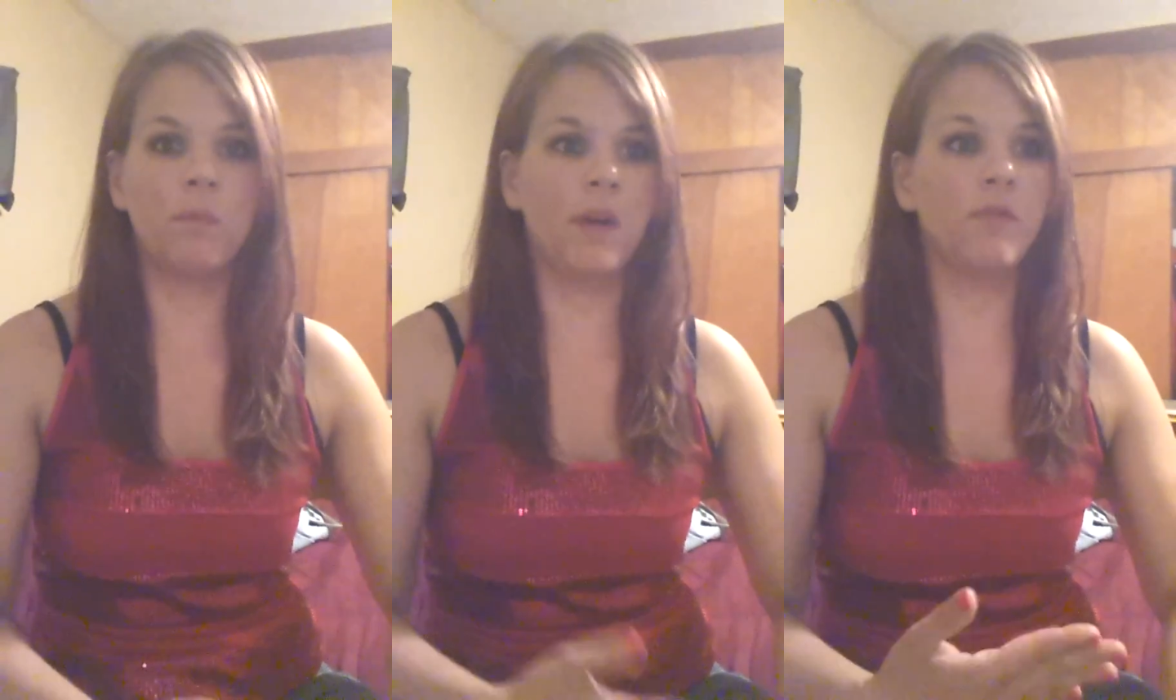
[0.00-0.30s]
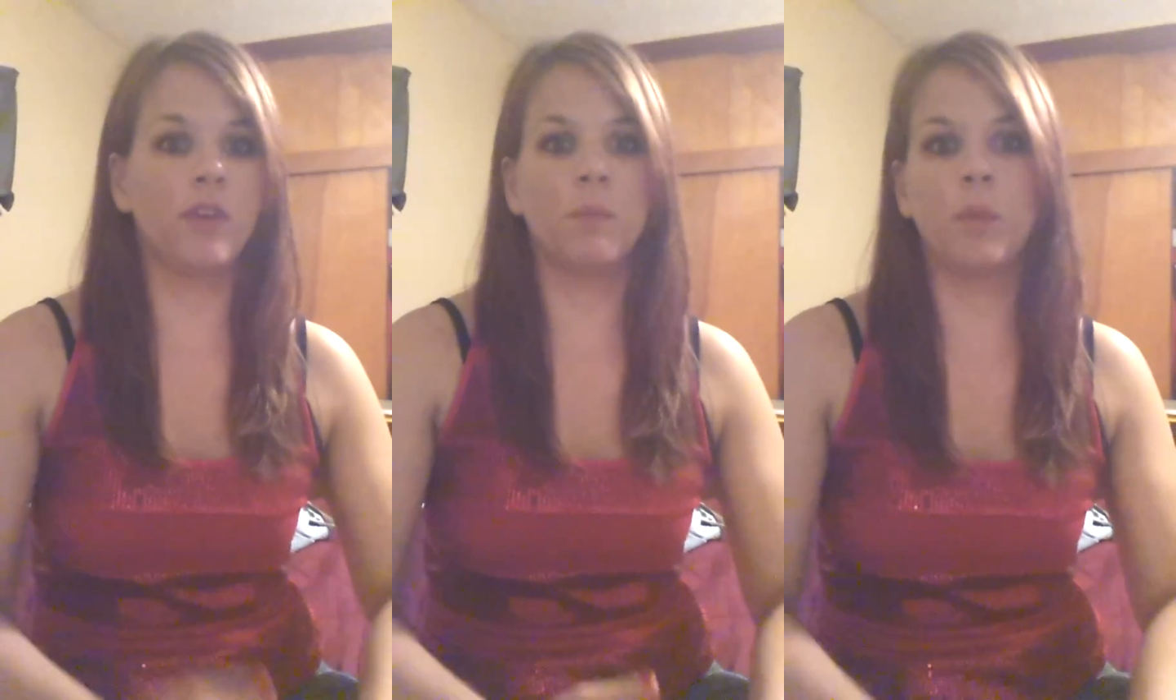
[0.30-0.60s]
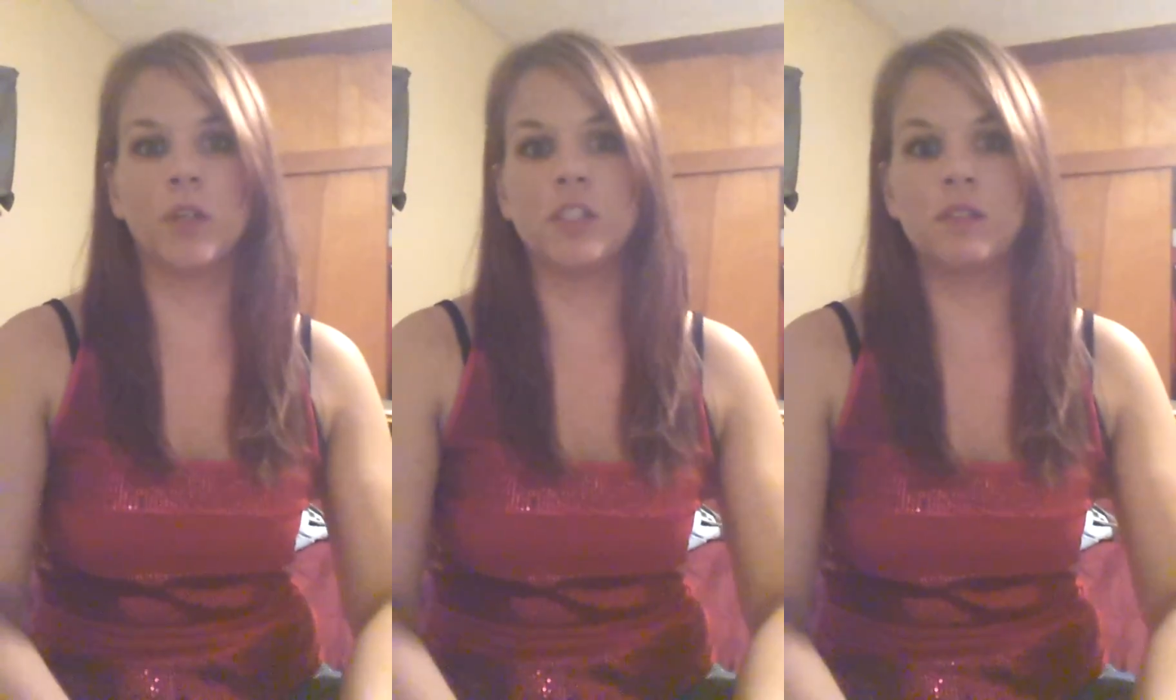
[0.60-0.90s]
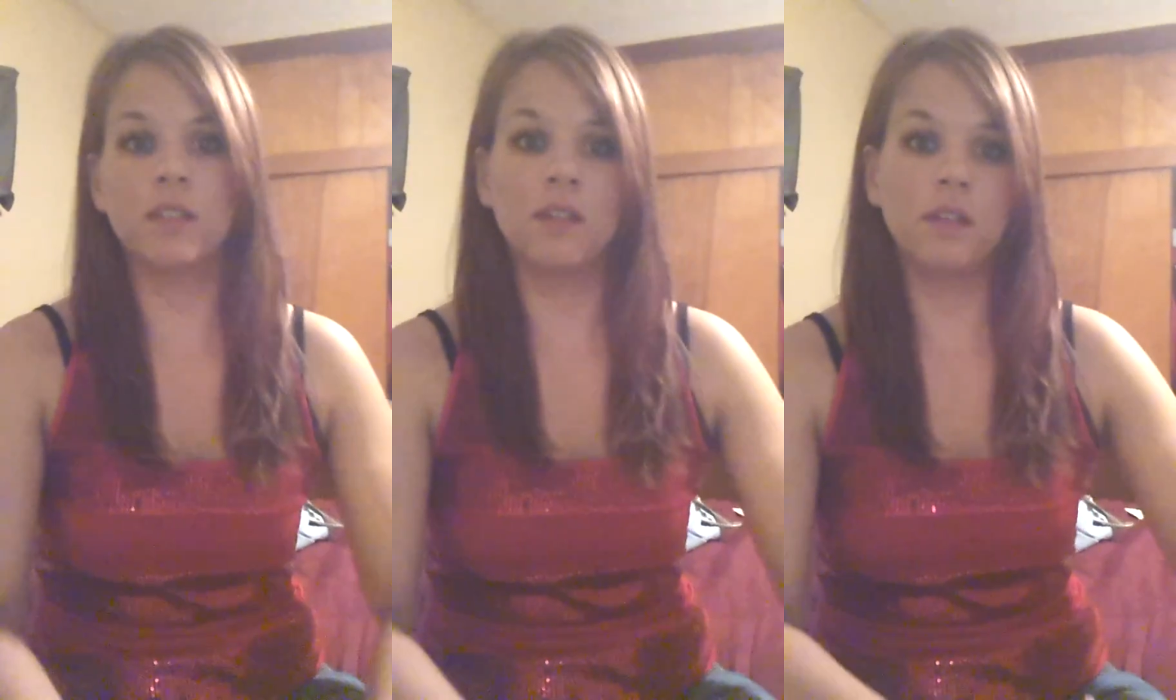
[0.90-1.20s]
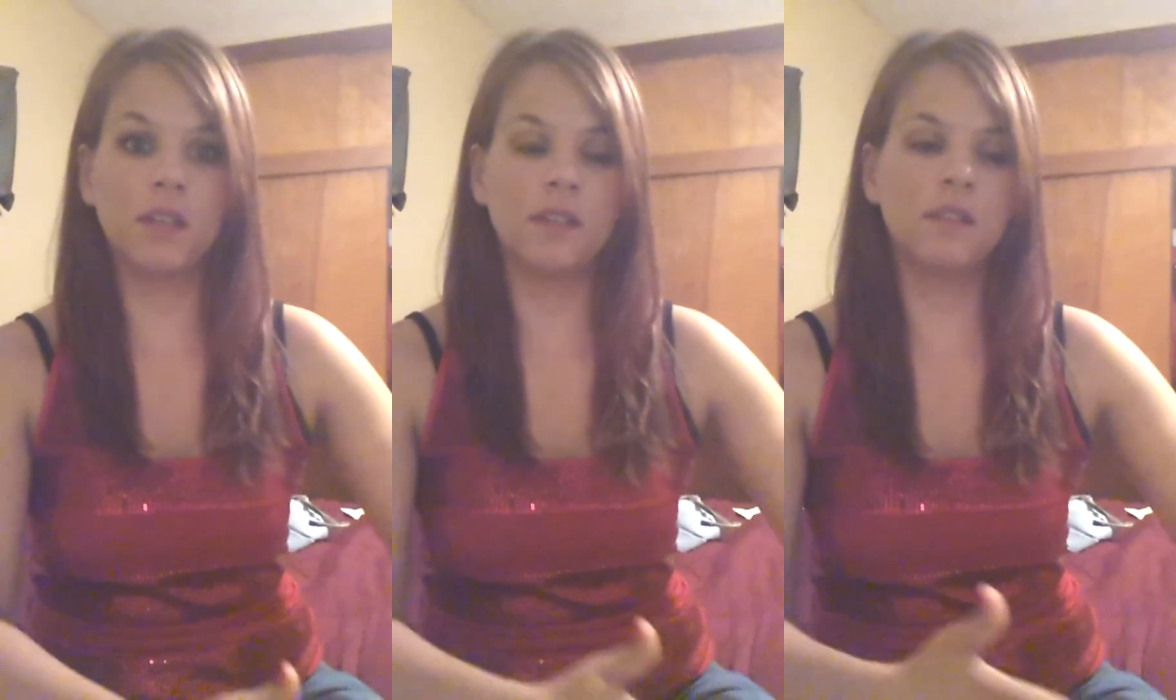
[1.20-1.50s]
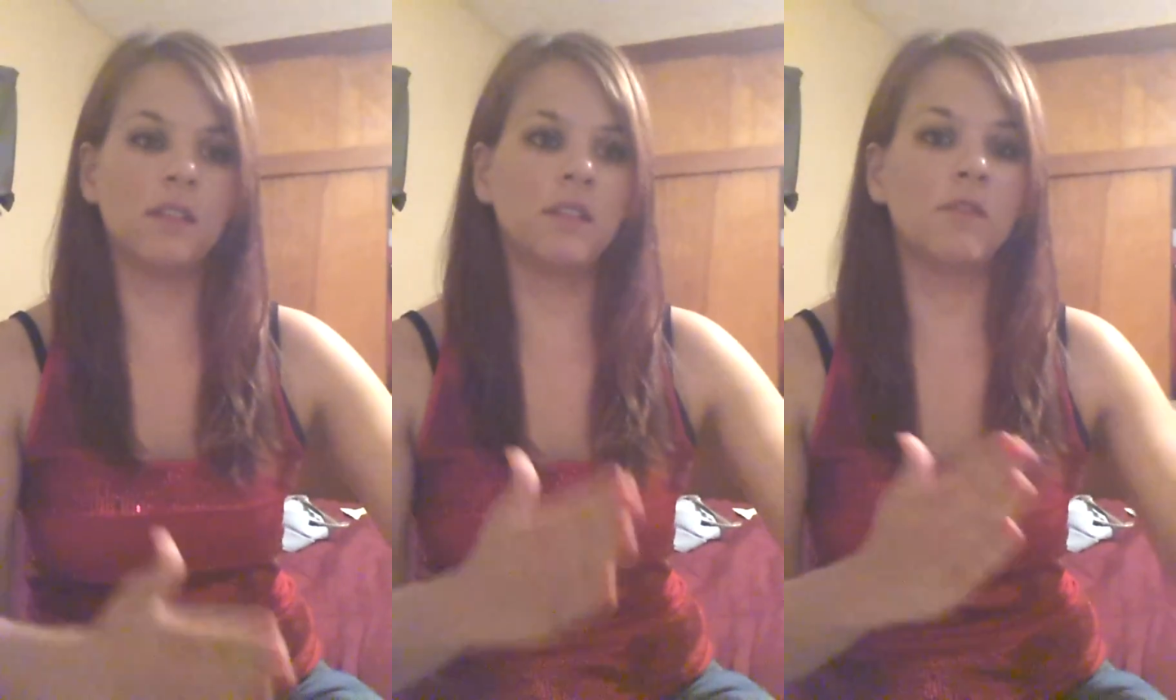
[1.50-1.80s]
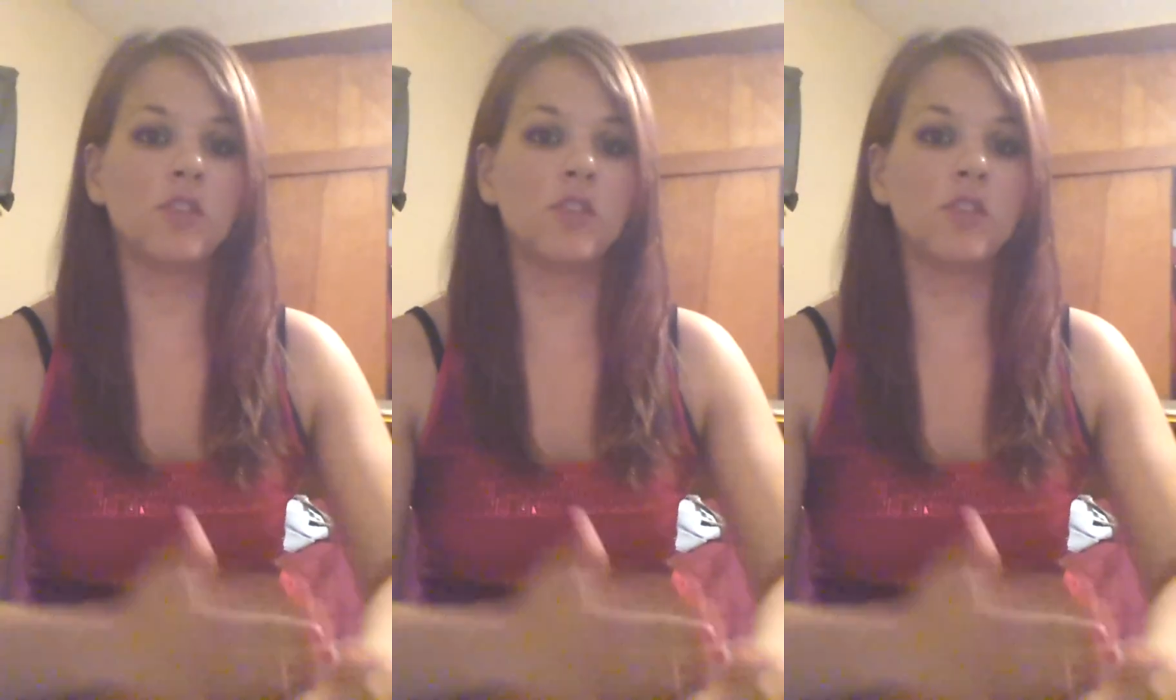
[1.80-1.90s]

my front porch is going to consist of